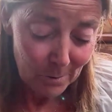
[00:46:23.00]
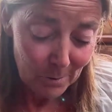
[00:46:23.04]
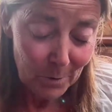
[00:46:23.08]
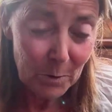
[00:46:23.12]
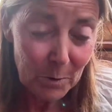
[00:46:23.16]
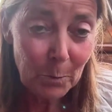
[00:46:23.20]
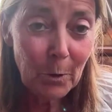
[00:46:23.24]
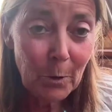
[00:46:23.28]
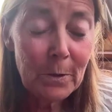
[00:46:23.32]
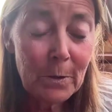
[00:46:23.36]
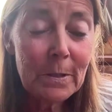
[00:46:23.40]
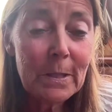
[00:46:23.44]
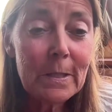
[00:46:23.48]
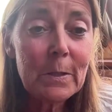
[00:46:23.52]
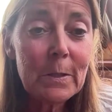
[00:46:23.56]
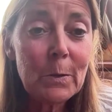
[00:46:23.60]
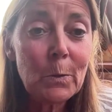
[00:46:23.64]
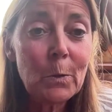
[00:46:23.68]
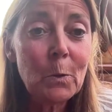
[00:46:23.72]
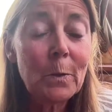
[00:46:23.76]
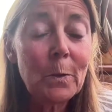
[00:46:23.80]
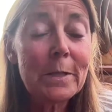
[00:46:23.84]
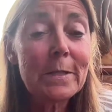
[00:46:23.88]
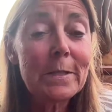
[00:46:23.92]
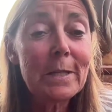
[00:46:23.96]
response is
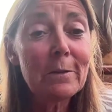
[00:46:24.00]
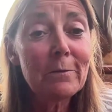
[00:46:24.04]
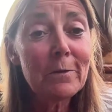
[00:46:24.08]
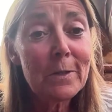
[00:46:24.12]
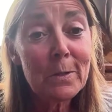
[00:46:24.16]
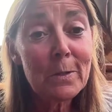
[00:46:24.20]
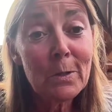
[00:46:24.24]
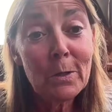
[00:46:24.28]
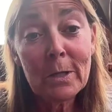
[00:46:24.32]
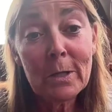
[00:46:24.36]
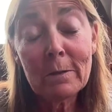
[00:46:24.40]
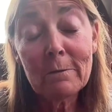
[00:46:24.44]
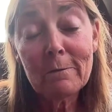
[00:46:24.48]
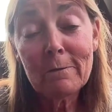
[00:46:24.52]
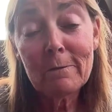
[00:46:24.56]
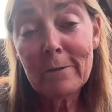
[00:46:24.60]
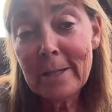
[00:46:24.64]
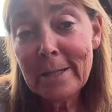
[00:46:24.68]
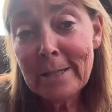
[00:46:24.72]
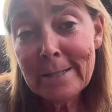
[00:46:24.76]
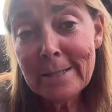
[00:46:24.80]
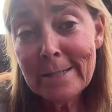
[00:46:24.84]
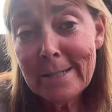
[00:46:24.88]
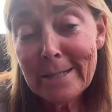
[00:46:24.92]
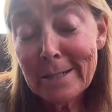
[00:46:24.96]
always, if it's not
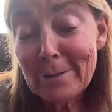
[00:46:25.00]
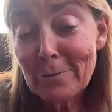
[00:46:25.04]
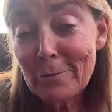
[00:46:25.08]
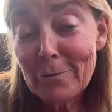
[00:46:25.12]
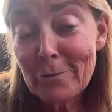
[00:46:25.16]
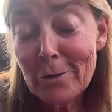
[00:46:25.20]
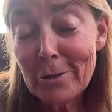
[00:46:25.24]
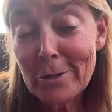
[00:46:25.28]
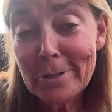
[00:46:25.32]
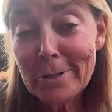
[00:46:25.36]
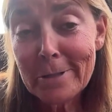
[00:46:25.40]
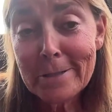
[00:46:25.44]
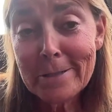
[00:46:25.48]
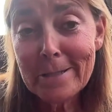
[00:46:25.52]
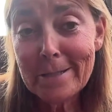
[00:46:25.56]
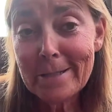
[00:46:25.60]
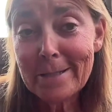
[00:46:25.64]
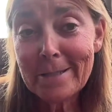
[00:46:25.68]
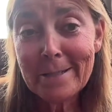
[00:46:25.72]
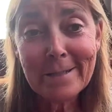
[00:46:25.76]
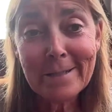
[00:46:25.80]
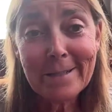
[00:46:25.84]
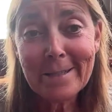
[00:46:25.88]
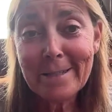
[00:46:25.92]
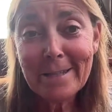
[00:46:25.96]
invented in France,
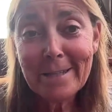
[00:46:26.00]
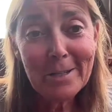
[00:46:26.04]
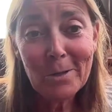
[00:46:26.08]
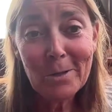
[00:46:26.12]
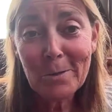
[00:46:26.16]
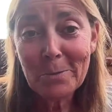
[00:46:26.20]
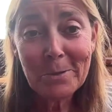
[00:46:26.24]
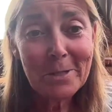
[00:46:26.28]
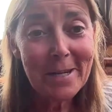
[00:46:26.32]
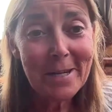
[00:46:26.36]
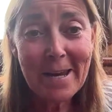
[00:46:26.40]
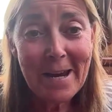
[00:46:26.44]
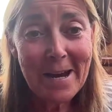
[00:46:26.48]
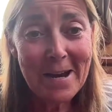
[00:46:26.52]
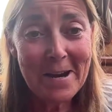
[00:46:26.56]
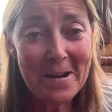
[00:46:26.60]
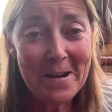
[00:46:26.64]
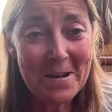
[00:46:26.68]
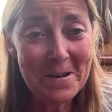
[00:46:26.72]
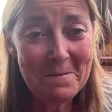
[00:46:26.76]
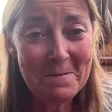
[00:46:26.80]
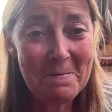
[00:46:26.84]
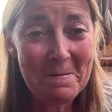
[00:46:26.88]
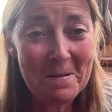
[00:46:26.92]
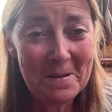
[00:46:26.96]
then they don't care
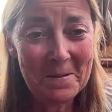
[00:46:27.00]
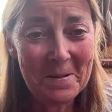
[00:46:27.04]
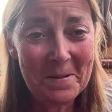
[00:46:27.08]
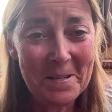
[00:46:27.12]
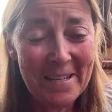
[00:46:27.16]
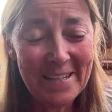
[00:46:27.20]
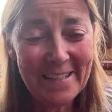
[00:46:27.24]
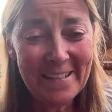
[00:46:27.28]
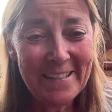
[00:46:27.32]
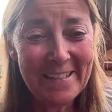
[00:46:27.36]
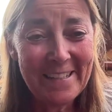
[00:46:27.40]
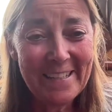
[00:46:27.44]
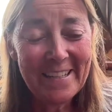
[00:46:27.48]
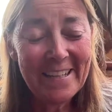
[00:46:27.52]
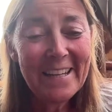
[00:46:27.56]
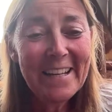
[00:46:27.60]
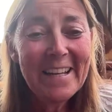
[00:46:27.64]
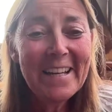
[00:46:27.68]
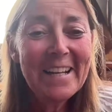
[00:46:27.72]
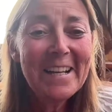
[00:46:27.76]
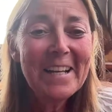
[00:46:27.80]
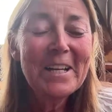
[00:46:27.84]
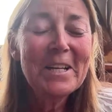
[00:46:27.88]
about it.